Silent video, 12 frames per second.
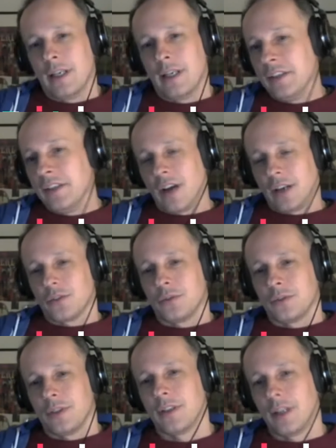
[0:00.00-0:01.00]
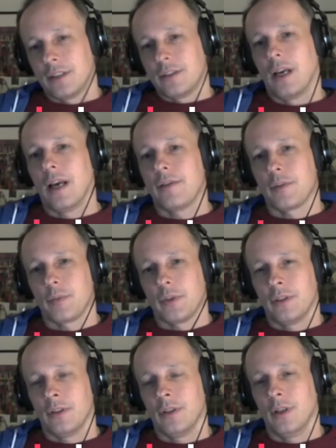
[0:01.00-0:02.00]
indie title, yeah, that you have
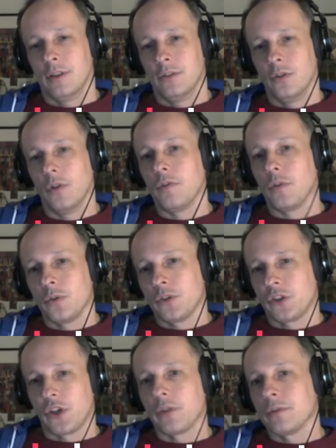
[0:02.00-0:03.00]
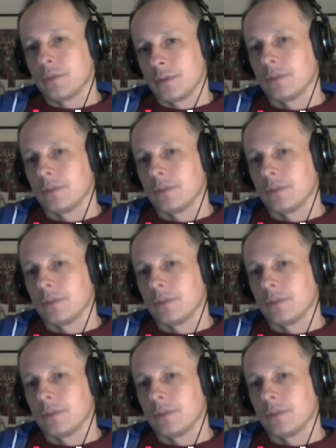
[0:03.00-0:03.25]
something novel to show.